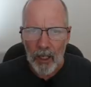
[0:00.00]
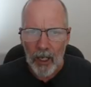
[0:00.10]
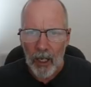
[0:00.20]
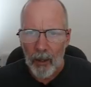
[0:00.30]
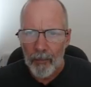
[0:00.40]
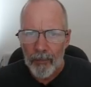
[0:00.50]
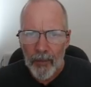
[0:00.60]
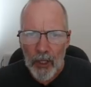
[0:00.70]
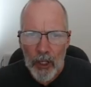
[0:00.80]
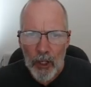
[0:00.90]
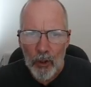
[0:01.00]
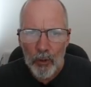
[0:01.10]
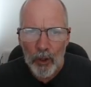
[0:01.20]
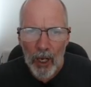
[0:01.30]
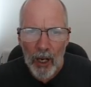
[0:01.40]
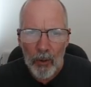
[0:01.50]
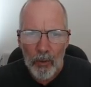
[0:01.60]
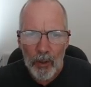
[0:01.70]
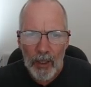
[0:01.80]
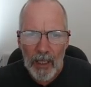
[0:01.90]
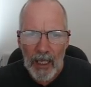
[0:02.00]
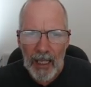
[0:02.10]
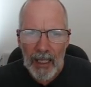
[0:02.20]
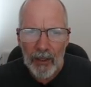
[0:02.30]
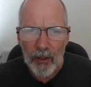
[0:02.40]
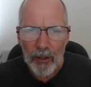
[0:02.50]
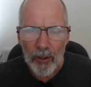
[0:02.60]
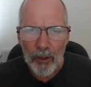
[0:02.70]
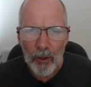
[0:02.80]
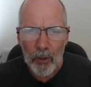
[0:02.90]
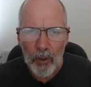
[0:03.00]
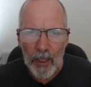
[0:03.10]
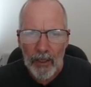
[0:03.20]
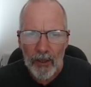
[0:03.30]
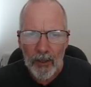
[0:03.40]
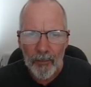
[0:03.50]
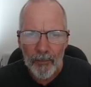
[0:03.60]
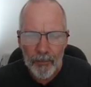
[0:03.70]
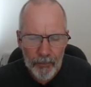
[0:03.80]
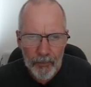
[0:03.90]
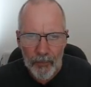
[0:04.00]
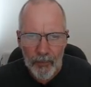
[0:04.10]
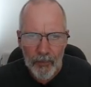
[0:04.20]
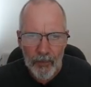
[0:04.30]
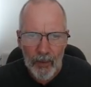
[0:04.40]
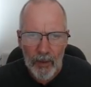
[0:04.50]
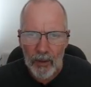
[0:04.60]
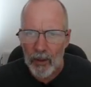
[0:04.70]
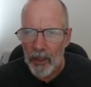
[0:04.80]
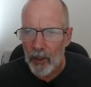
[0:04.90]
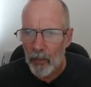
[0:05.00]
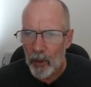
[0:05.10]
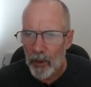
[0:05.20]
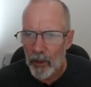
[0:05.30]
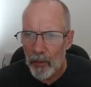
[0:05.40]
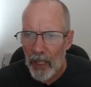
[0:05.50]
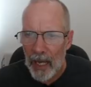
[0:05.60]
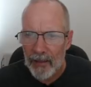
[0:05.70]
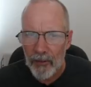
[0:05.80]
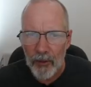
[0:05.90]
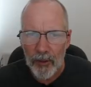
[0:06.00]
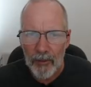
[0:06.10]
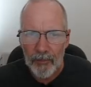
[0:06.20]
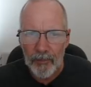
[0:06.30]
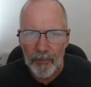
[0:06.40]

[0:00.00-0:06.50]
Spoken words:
You don't need to do this. Oh, I didn't want to do that.